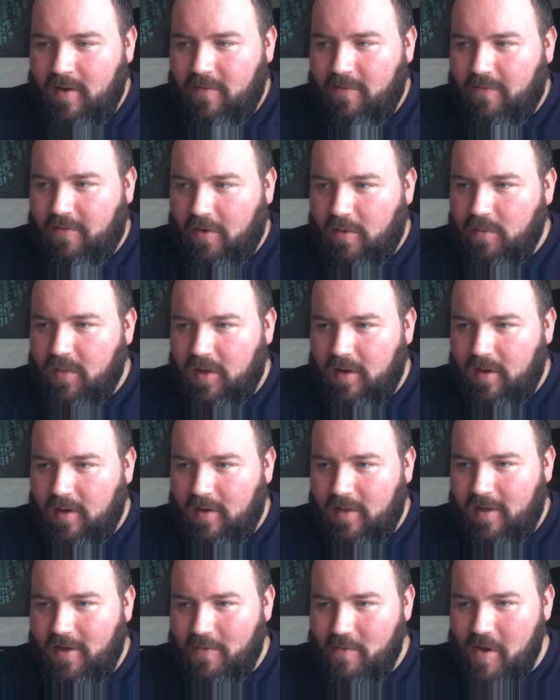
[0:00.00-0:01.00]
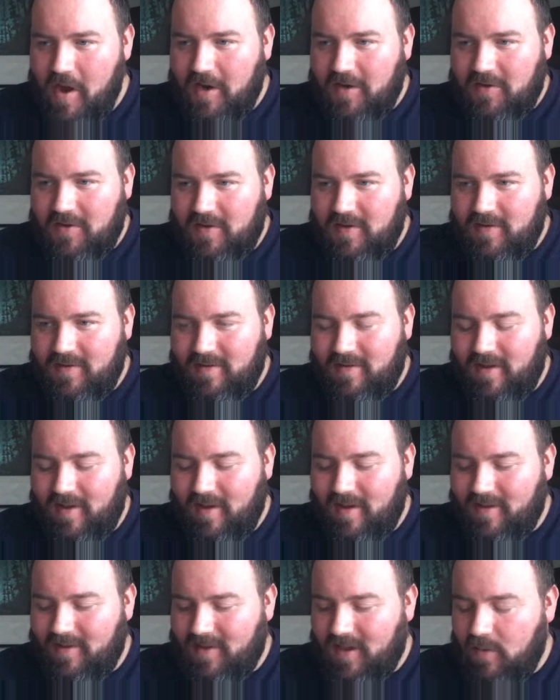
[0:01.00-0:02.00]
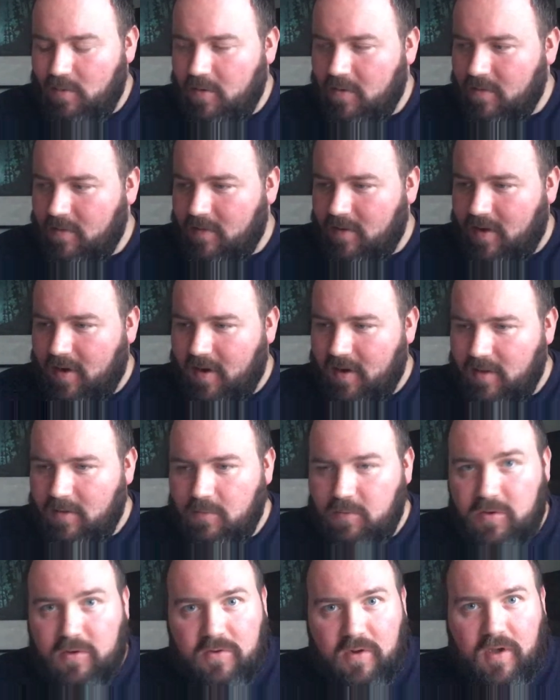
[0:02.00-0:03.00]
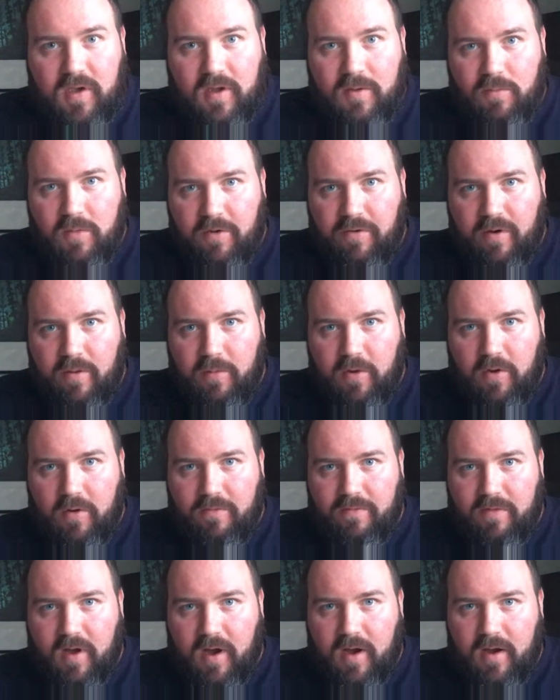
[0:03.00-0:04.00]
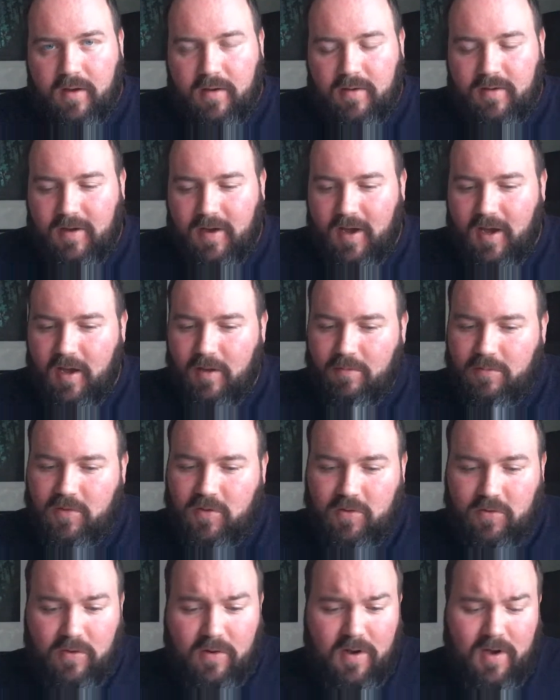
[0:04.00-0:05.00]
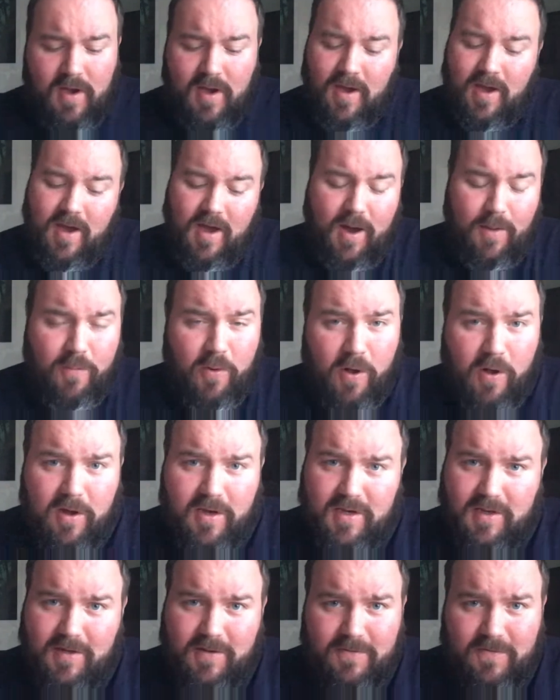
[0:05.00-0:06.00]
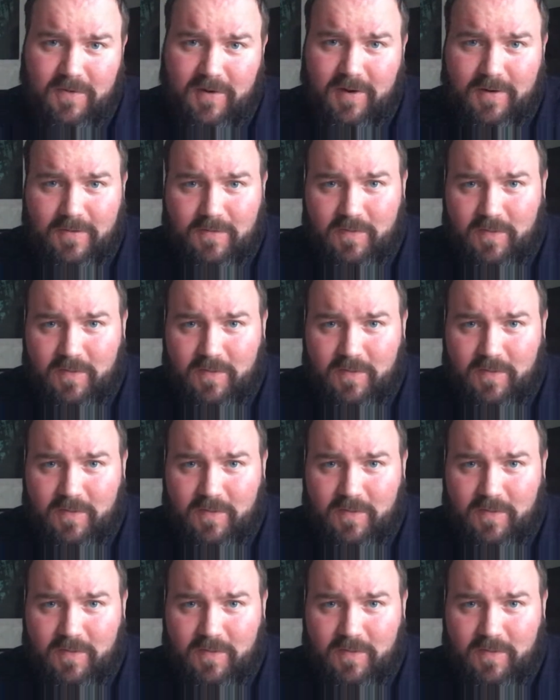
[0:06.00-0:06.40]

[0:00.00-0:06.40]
from the merch table and was drinking my rum out of that. So apologies for